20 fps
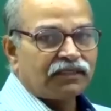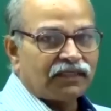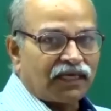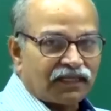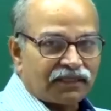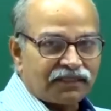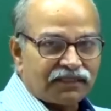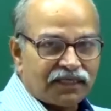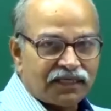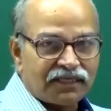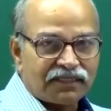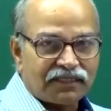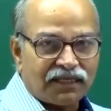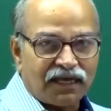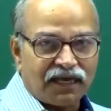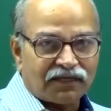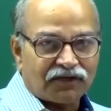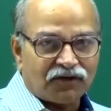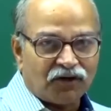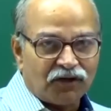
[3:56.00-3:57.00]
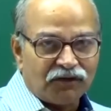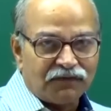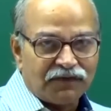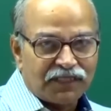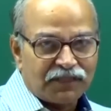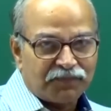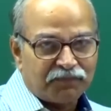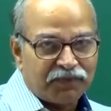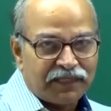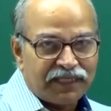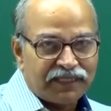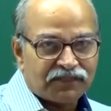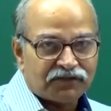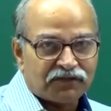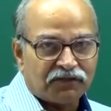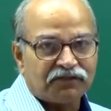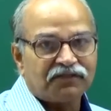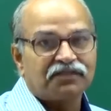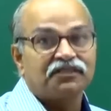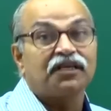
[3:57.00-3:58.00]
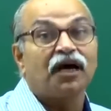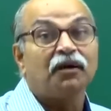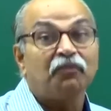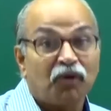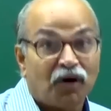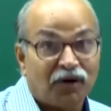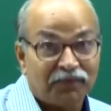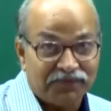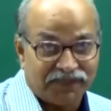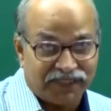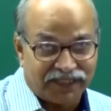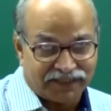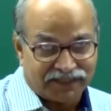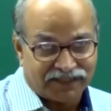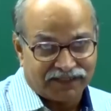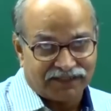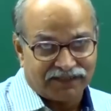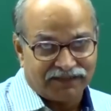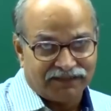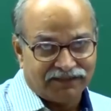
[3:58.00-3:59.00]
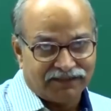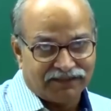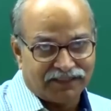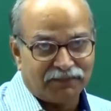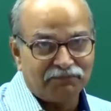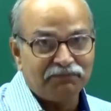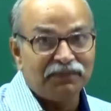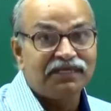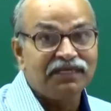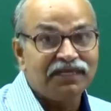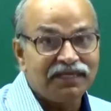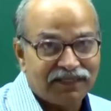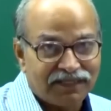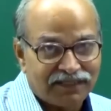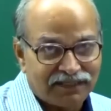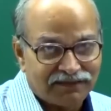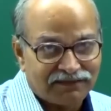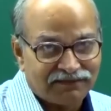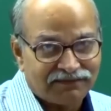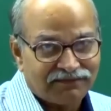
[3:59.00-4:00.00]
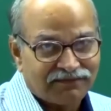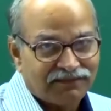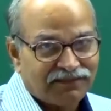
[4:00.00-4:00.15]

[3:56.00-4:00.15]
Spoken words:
Charges are always placed on some objects, some material.